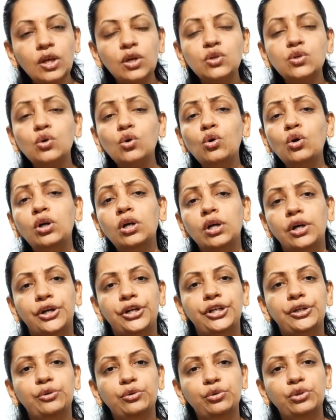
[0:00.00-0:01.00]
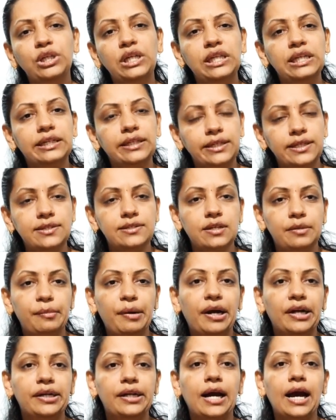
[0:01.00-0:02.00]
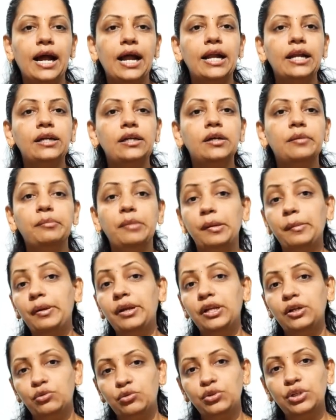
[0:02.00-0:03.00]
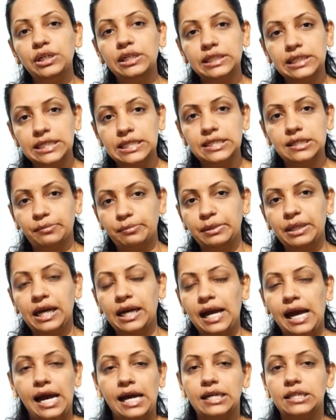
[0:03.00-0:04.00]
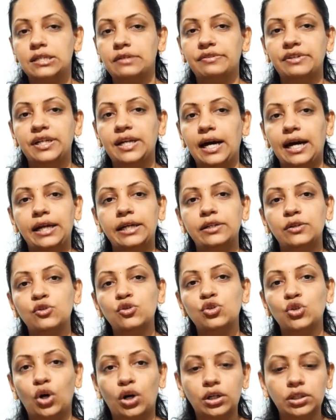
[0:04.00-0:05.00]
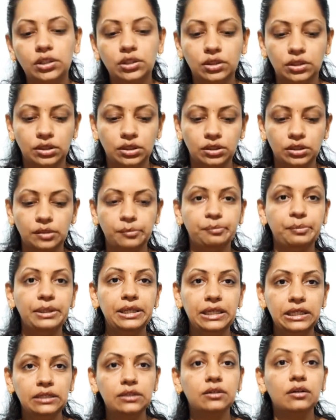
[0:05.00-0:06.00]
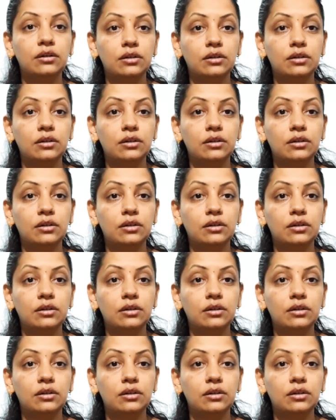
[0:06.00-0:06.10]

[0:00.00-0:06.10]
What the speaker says: So due to the increased demand and maybe due to decreased supply, as our diet is not complete,